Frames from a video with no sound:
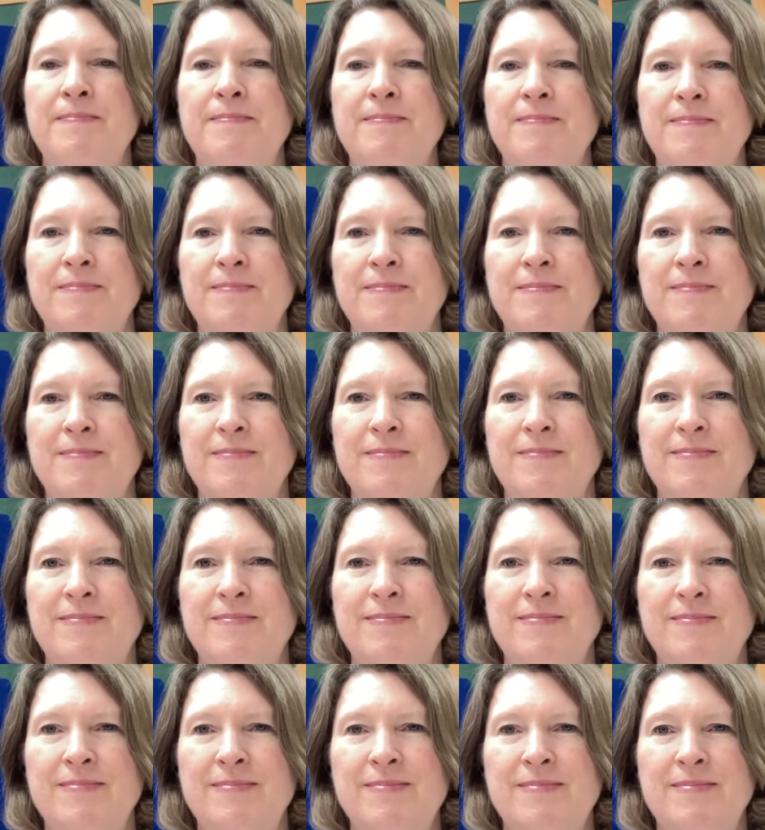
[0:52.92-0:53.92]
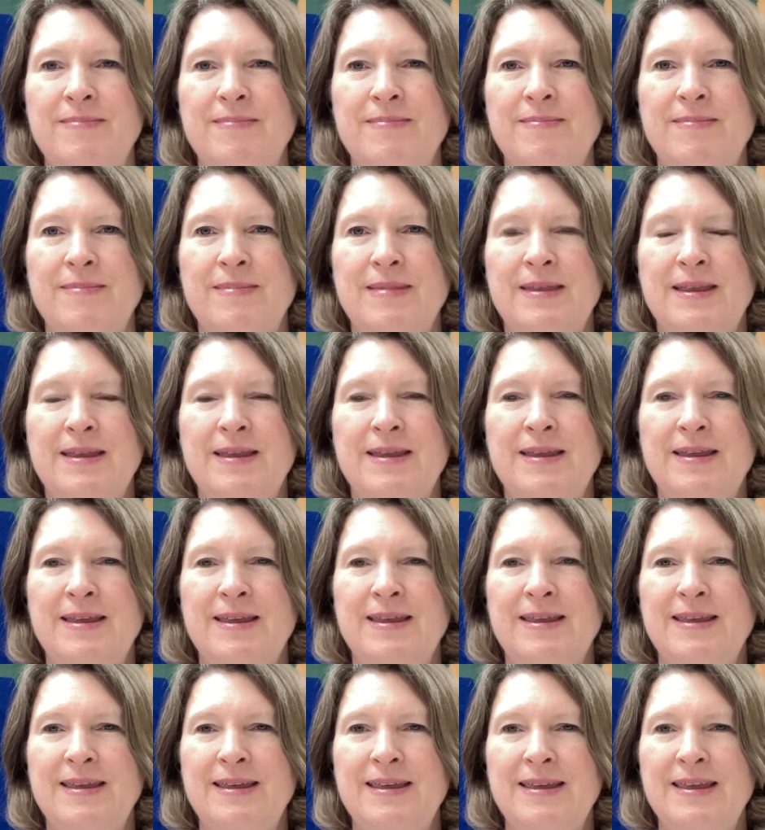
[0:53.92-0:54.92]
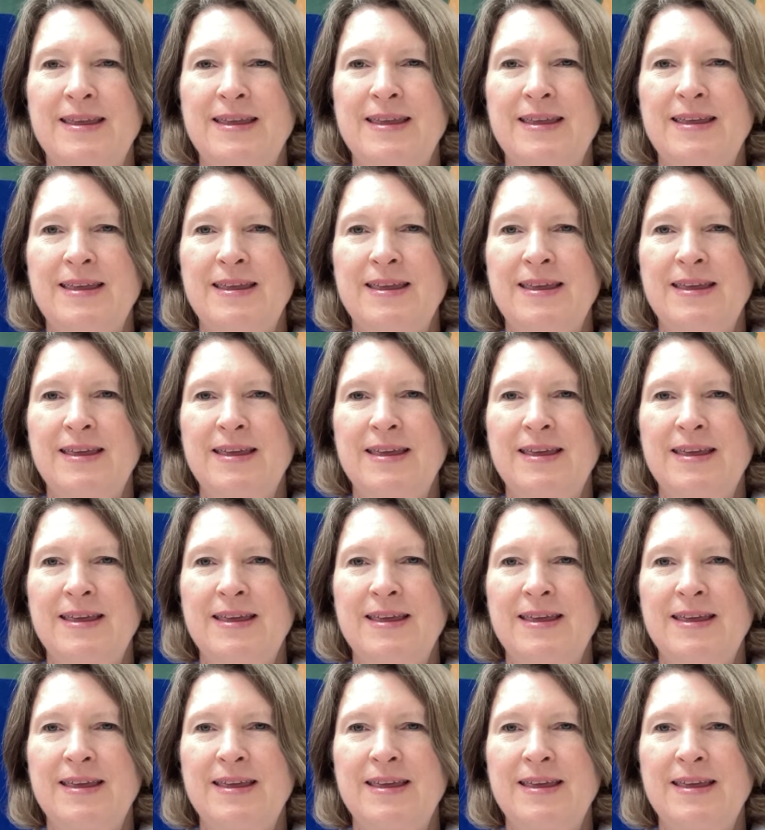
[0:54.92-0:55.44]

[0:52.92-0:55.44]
(silence)